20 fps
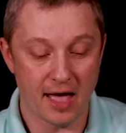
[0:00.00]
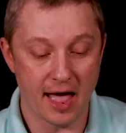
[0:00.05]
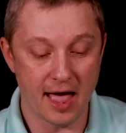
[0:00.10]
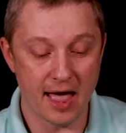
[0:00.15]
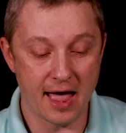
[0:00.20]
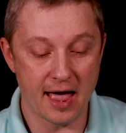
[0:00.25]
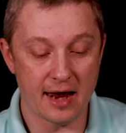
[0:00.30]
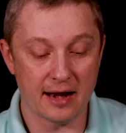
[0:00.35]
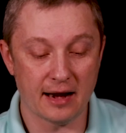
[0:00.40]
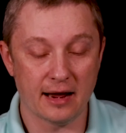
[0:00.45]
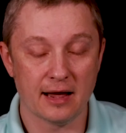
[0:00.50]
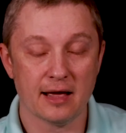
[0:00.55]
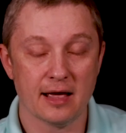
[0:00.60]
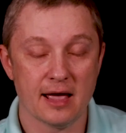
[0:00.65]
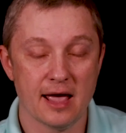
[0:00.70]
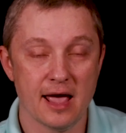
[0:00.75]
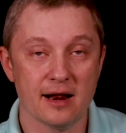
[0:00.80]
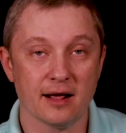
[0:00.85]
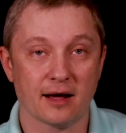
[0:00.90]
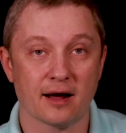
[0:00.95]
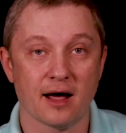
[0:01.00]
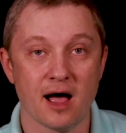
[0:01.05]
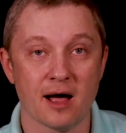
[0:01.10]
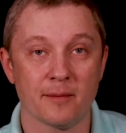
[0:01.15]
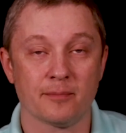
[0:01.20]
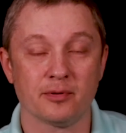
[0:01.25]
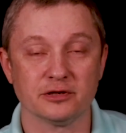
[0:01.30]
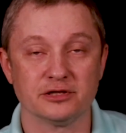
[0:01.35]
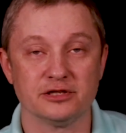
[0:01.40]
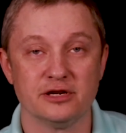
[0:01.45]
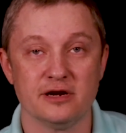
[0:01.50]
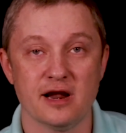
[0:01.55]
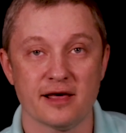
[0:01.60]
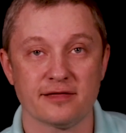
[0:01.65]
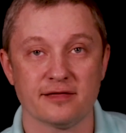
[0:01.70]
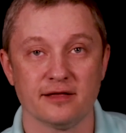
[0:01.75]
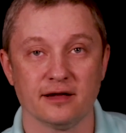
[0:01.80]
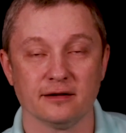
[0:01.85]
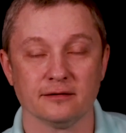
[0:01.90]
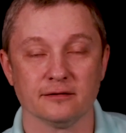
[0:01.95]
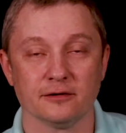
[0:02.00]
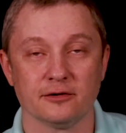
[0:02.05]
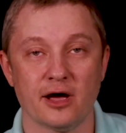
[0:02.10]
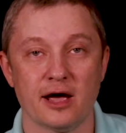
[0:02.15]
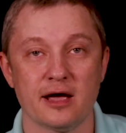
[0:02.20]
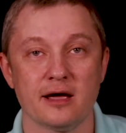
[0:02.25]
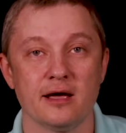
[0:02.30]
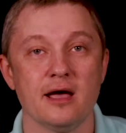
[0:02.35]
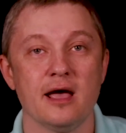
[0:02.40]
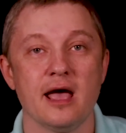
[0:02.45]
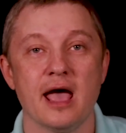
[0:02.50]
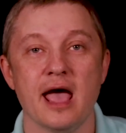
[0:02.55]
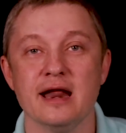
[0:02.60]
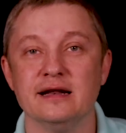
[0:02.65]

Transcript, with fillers: and it accomplished nothing, okay?